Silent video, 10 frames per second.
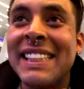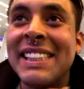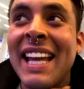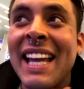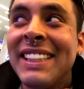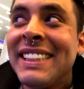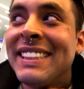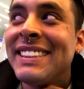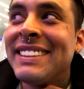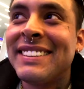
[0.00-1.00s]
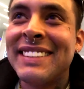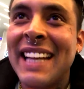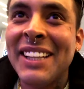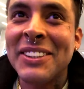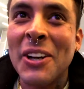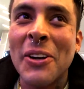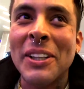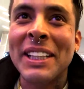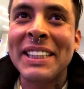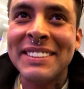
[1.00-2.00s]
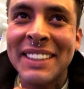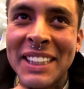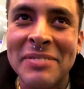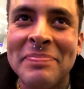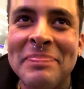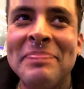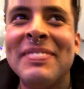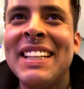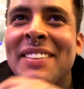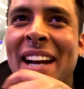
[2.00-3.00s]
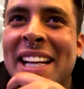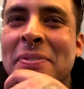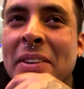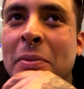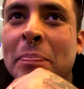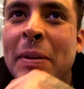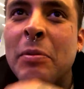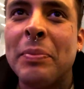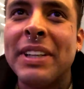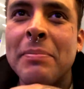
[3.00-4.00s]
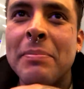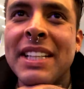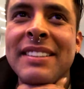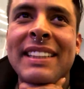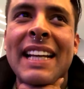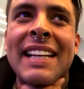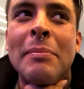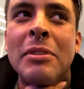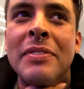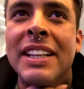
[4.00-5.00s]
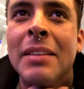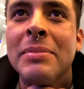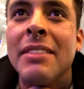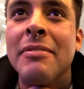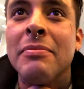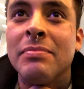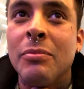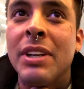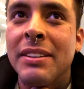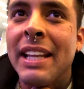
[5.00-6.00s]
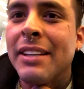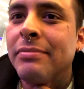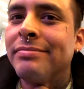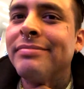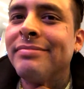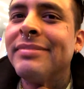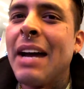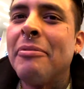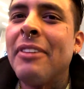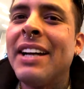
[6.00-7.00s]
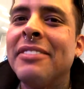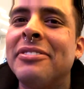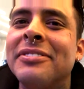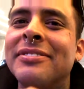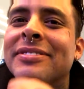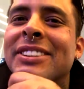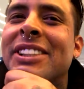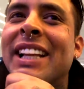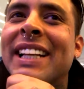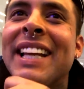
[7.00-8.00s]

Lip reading: is hella gnarly. I guess whenever people bring up scenes like that movie comes up like top 5 for shit like